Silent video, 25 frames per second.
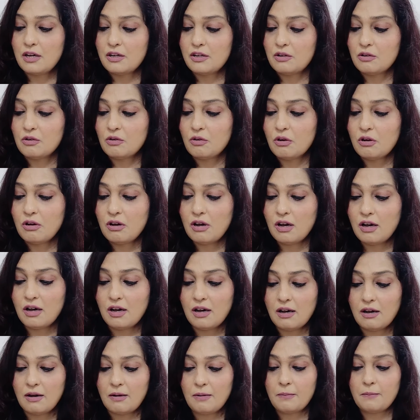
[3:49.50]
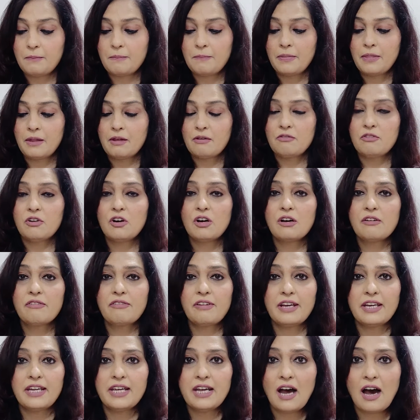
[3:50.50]
you know, work
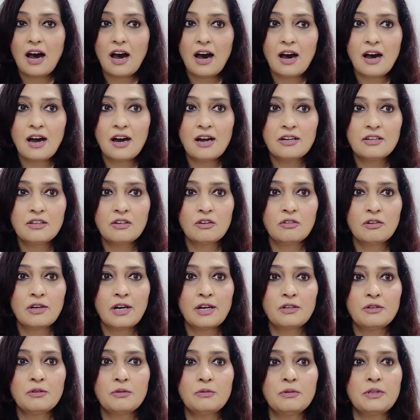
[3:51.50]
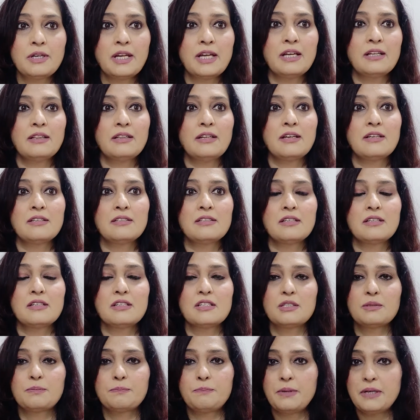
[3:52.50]
very hard. You're trying to take things in
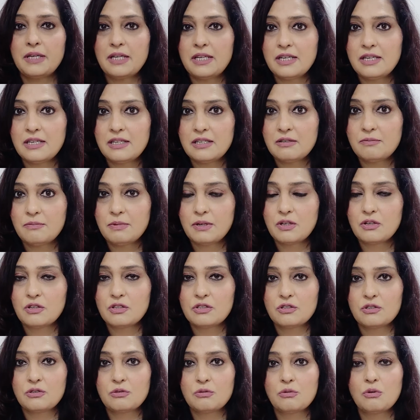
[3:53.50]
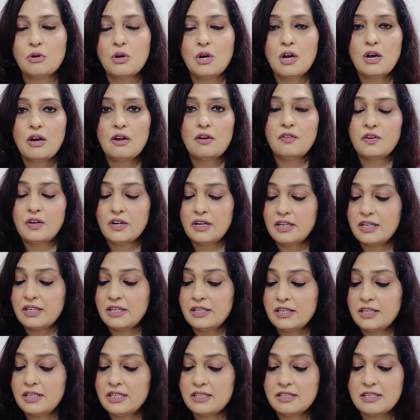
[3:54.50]
a speed because you
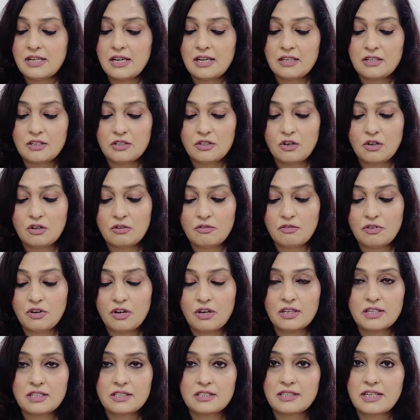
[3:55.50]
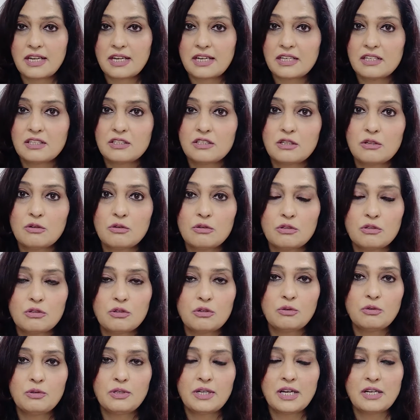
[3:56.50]
really need that. Your work is getting slow,
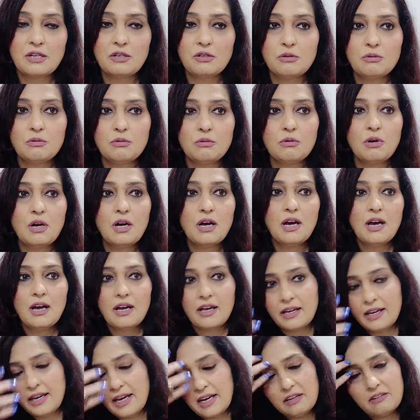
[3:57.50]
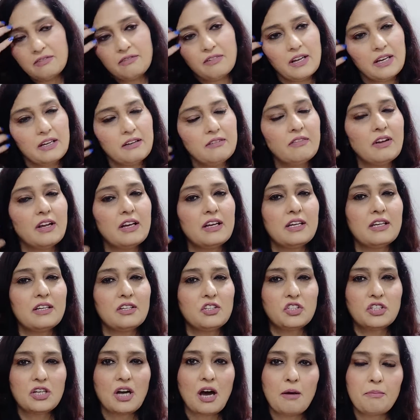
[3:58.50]
so you tend to get very,
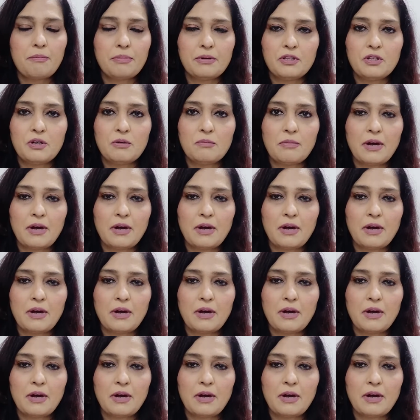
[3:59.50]
very sharp in